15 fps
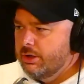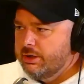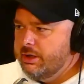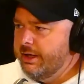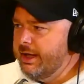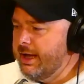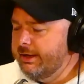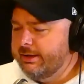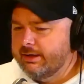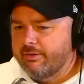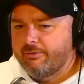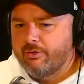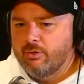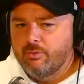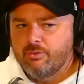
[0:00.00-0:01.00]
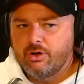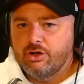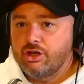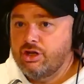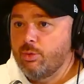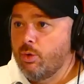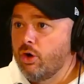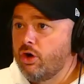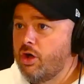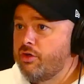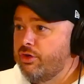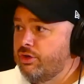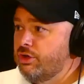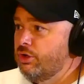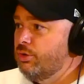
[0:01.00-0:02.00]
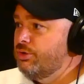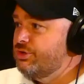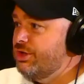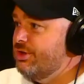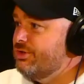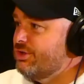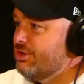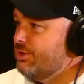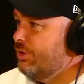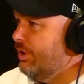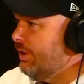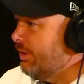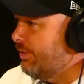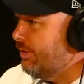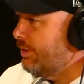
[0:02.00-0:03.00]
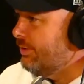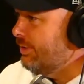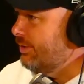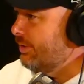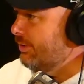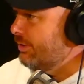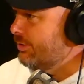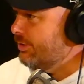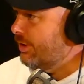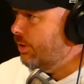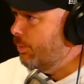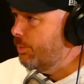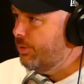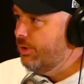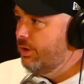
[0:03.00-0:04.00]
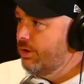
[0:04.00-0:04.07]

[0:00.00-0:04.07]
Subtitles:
You can't get a feel for it, and then you walk out there and you go, geez, this is on like a 13-degree slope.